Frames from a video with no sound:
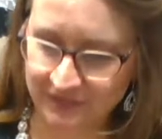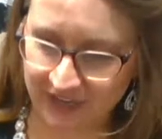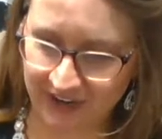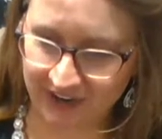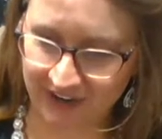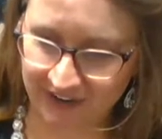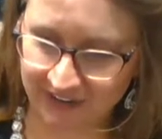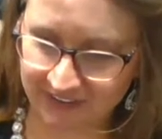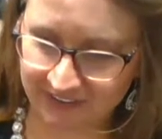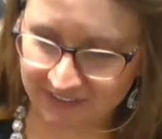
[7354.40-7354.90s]

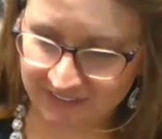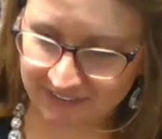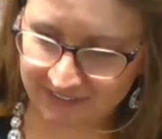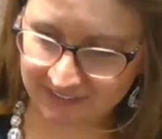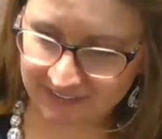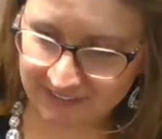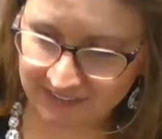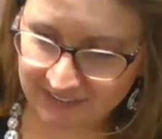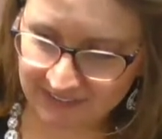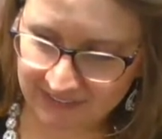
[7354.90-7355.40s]
are.
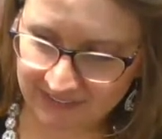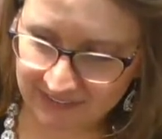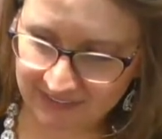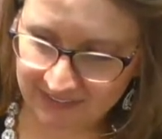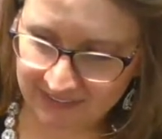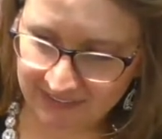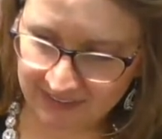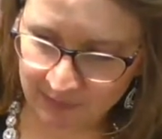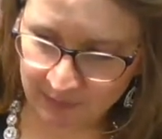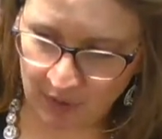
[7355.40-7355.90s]

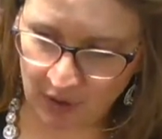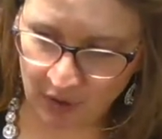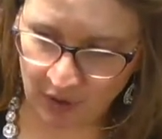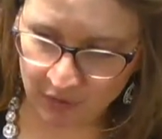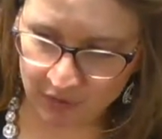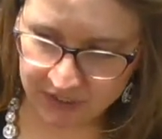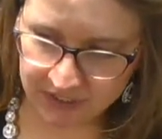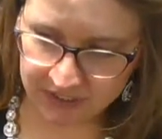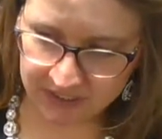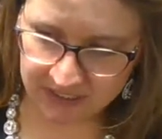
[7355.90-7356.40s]

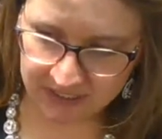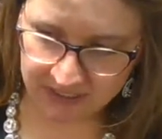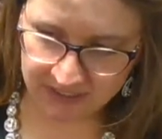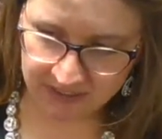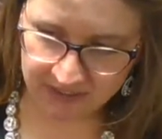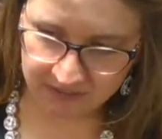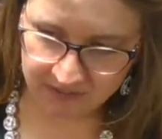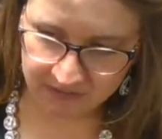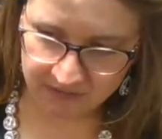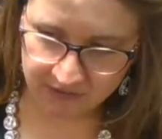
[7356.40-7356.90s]
Post
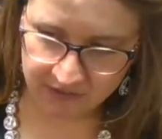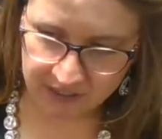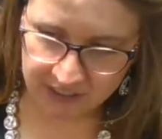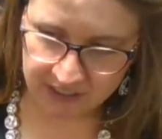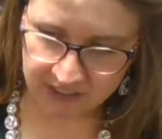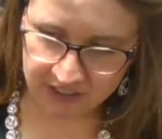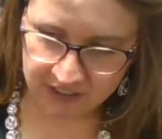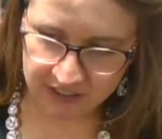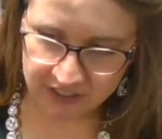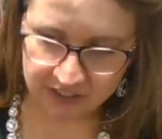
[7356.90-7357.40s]

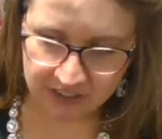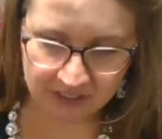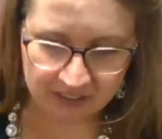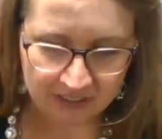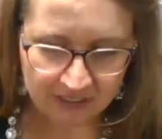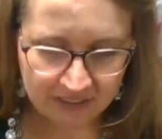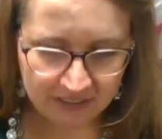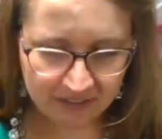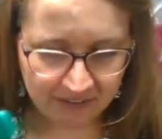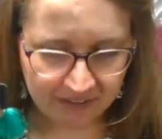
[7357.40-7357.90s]
fringe
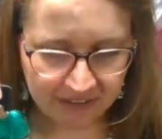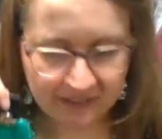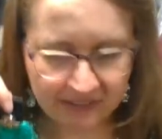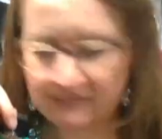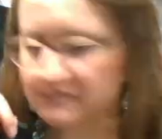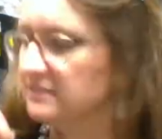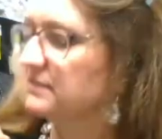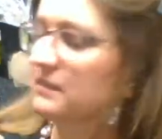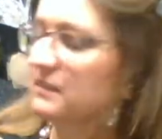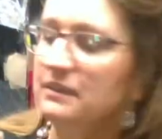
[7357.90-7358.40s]

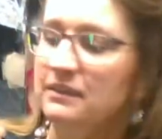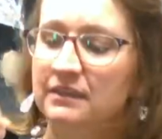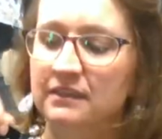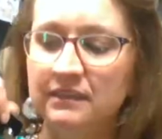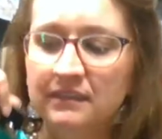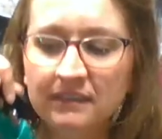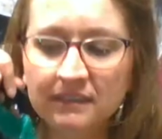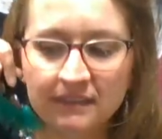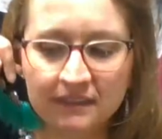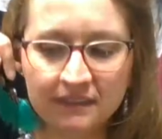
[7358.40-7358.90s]
earrings.
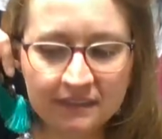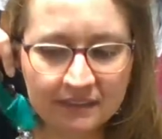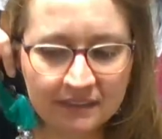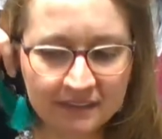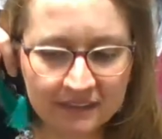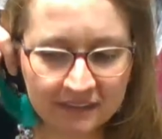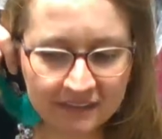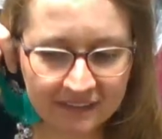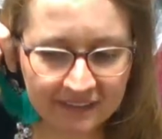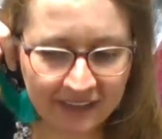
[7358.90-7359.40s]

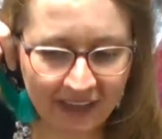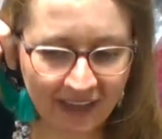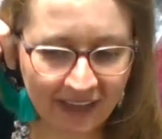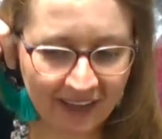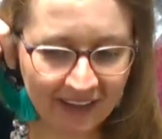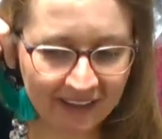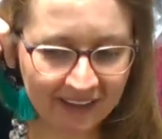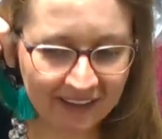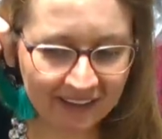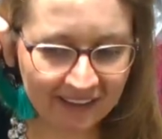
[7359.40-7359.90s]
Look at that.
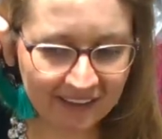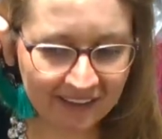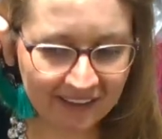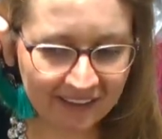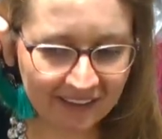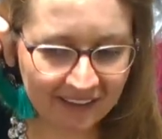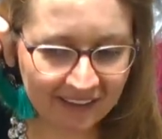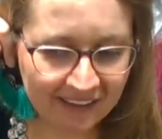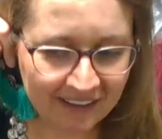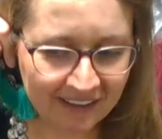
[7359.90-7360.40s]

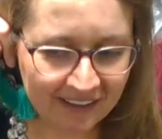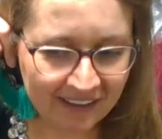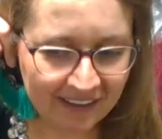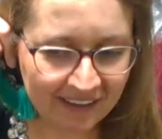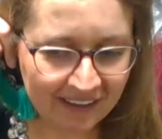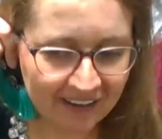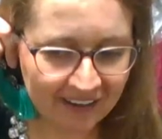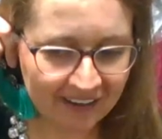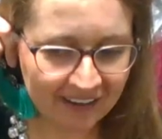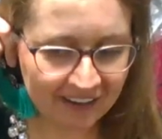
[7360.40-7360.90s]

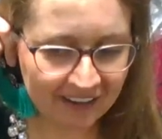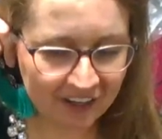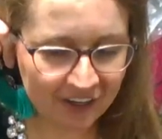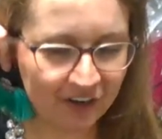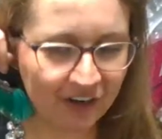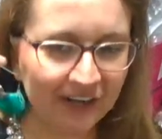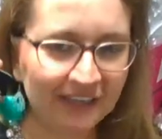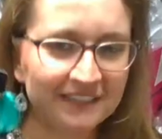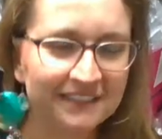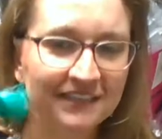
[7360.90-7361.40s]

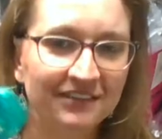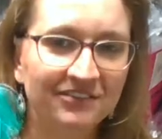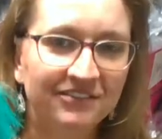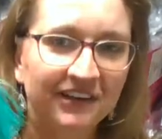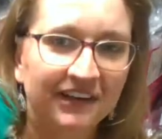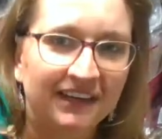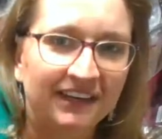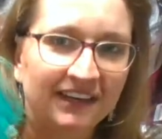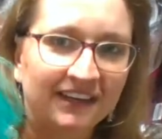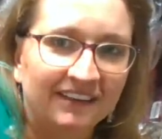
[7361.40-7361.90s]
Crazy
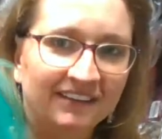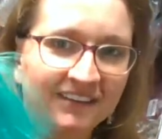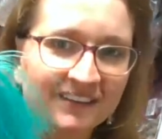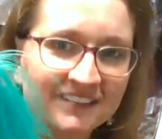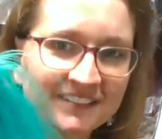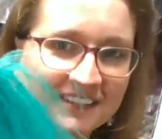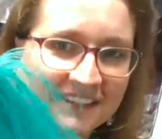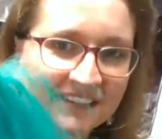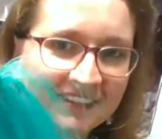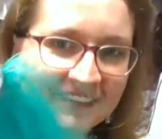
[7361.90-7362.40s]
fun
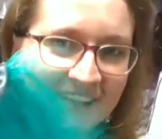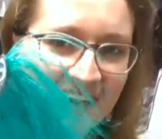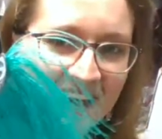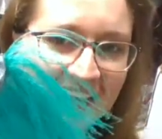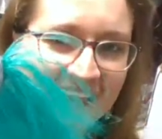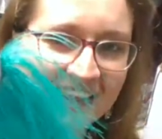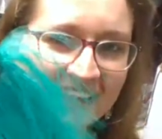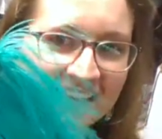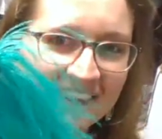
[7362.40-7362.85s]
earrings. Look at that.